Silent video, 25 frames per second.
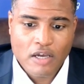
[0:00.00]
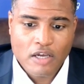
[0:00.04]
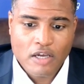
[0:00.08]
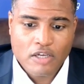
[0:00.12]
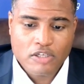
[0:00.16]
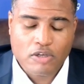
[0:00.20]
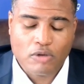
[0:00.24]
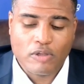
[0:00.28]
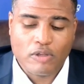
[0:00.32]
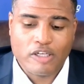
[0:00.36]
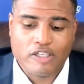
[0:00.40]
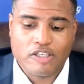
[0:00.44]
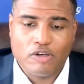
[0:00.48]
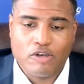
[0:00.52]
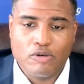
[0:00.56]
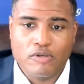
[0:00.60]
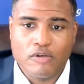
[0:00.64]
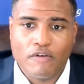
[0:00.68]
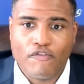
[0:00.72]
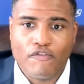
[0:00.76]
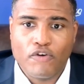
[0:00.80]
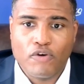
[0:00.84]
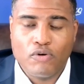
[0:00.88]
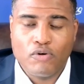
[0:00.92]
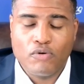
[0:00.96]
So let's use
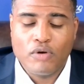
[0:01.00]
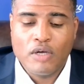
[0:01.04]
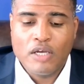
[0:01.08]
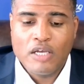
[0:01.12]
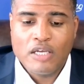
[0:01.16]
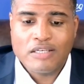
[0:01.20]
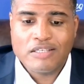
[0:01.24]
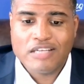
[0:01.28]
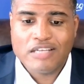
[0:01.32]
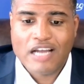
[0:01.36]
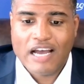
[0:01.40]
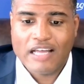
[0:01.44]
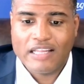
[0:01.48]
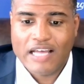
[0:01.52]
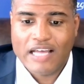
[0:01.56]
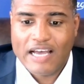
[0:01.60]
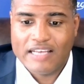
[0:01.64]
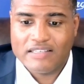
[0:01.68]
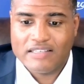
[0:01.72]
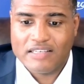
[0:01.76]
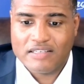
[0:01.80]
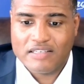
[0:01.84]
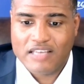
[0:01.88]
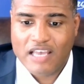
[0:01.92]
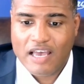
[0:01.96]
a few
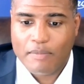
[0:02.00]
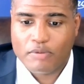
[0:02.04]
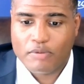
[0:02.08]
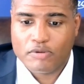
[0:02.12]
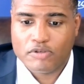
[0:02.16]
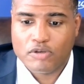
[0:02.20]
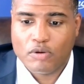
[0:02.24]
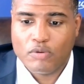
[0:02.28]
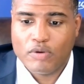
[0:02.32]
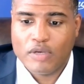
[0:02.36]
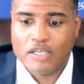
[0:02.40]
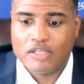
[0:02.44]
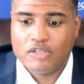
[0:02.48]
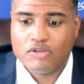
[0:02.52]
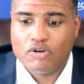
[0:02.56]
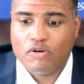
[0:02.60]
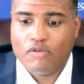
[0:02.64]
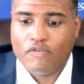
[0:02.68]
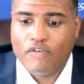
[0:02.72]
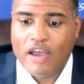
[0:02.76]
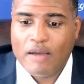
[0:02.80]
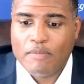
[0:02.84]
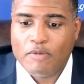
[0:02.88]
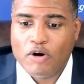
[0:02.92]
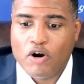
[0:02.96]
stylized examples so we can sort
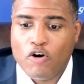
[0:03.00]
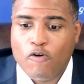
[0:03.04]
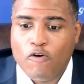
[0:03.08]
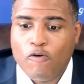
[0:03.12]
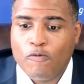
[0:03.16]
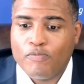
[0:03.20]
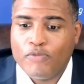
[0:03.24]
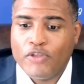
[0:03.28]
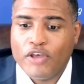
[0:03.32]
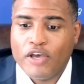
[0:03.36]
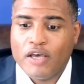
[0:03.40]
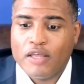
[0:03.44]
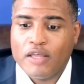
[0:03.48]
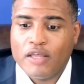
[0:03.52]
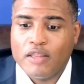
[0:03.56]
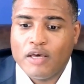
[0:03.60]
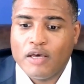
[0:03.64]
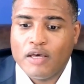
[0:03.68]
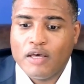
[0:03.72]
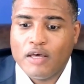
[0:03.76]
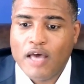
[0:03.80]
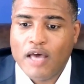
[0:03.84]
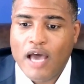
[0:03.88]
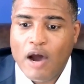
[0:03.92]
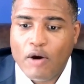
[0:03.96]
of hammer home
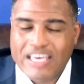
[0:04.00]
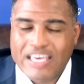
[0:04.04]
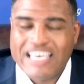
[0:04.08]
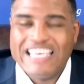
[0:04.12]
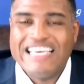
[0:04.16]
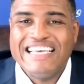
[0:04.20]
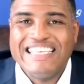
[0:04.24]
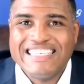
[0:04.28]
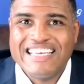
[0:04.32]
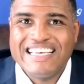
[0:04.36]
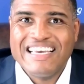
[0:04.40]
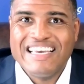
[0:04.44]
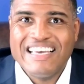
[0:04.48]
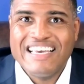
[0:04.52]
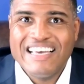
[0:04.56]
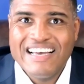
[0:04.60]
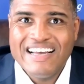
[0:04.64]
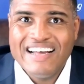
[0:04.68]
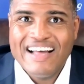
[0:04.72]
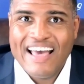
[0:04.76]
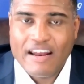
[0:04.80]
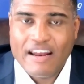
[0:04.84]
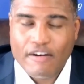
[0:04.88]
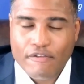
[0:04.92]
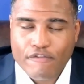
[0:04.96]
the how easy
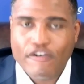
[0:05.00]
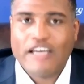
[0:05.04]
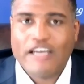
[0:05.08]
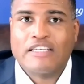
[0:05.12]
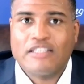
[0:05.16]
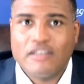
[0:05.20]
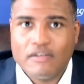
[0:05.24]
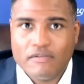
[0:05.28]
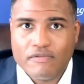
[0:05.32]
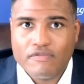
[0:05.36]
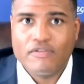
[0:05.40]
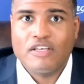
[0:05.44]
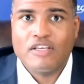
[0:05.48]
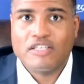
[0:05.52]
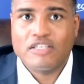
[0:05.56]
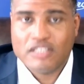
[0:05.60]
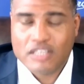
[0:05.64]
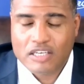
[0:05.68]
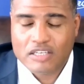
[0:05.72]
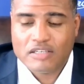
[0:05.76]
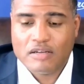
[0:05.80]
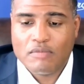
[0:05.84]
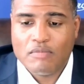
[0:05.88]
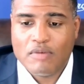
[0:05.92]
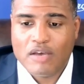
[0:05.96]
and effective this
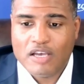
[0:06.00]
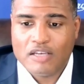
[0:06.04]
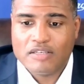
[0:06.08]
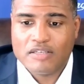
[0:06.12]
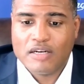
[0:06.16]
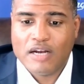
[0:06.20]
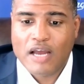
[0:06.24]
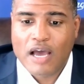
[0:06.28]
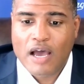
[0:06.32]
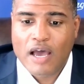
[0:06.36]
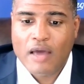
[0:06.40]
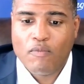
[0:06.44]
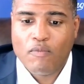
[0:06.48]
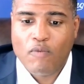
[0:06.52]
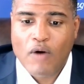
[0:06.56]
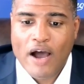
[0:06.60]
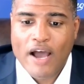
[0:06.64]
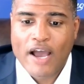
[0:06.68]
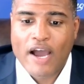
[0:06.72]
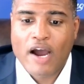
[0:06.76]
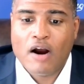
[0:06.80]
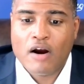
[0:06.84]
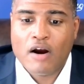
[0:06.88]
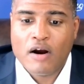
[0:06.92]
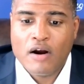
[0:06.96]
system is, and why
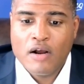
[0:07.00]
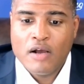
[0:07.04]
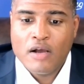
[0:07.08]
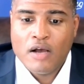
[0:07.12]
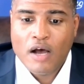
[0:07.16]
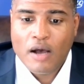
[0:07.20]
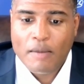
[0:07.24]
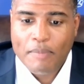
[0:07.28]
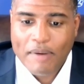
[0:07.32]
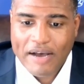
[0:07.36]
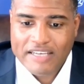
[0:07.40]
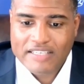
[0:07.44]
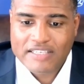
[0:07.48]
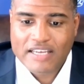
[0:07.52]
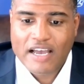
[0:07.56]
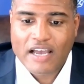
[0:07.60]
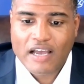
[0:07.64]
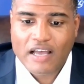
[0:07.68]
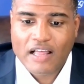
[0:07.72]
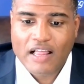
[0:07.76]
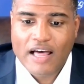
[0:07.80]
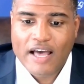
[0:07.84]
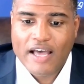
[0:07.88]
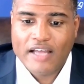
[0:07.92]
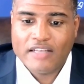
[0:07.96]
our buy side
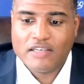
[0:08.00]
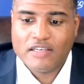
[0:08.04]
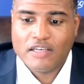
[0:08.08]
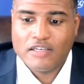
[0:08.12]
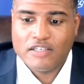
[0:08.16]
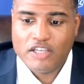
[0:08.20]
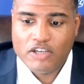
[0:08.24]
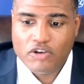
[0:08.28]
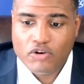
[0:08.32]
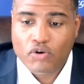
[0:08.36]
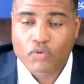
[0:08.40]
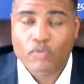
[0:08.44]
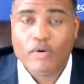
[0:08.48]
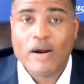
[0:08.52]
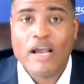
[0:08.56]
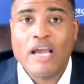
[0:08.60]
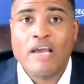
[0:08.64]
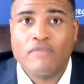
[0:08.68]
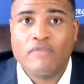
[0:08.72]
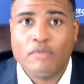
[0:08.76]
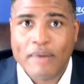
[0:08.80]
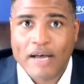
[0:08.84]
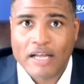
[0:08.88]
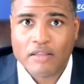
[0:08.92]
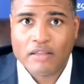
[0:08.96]
clients continue to
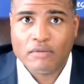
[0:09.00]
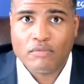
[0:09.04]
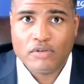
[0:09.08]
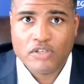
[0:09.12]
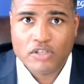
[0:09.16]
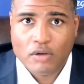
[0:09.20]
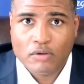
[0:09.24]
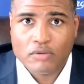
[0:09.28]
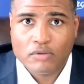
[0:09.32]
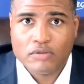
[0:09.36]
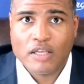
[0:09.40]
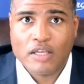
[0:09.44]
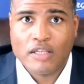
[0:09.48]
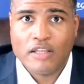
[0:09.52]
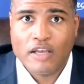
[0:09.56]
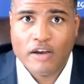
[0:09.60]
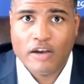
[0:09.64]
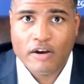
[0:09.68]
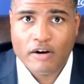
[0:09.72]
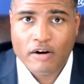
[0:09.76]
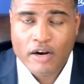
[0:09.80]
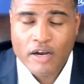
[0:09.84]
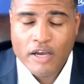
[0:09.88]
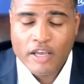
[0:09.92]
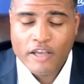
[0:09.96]
rave about the results that
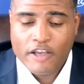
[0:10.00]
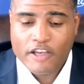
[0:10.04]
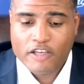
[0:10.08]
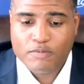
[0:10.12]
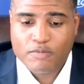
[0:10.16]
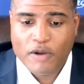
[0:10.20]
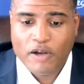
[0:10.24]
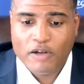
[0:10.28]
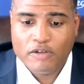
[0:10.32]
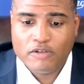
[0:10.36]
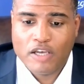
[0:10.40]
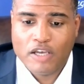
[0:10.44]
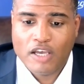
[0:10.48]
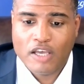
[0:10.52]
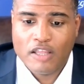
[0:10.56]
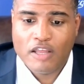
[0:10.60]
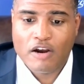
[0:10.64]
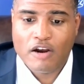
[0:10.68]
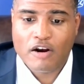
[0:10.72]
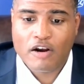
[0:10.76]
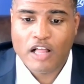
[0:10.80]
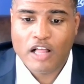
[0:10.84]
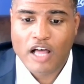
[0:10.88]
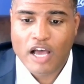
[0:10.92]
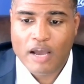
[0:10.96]
they're experiencing in
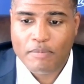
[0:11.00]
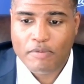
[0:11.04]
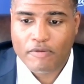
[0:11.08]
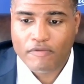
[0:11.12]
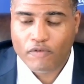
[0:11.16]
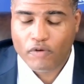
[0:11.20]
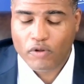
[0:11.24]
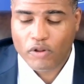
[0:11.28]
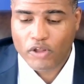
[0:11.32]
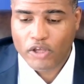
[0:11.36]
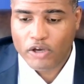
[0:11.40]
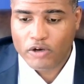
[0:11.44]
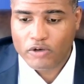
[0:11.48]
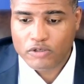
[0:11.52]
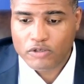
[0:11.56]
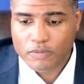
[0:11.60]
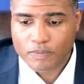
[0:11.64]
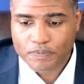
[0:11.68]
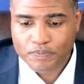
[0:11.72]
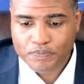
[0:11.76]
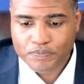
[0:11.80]
their client portfolios